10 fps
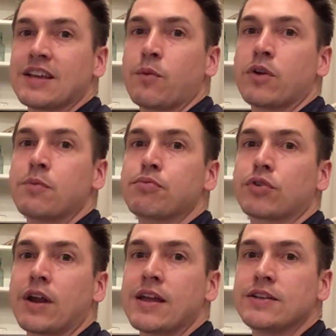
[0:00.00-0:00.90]
I want to
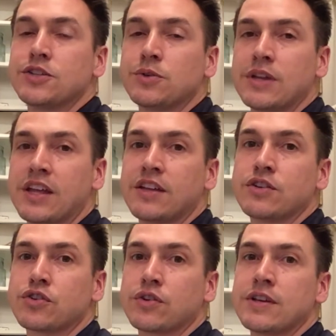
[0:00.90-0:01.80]
pray into an
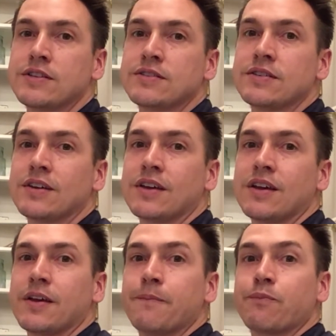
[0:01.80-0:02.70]
increase
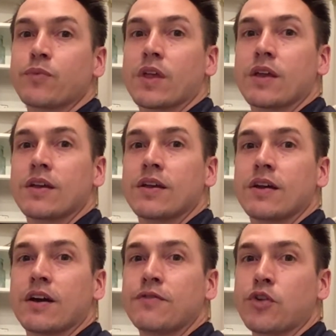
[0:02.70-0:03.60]

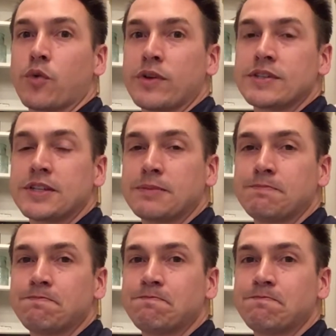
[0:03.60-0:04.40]
of your wisdom.